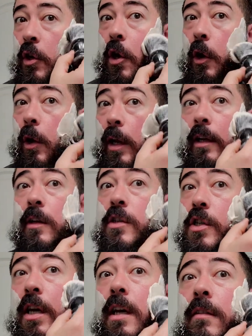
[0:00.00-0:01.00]
during your
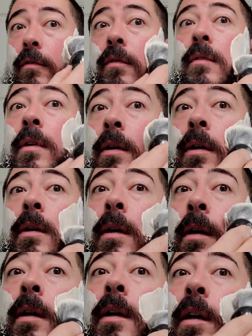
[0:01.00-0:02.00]
shave.
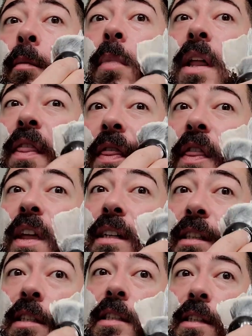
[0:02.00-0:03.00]
But
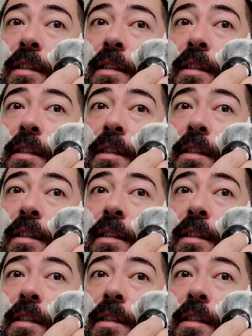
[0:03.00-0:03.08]
this,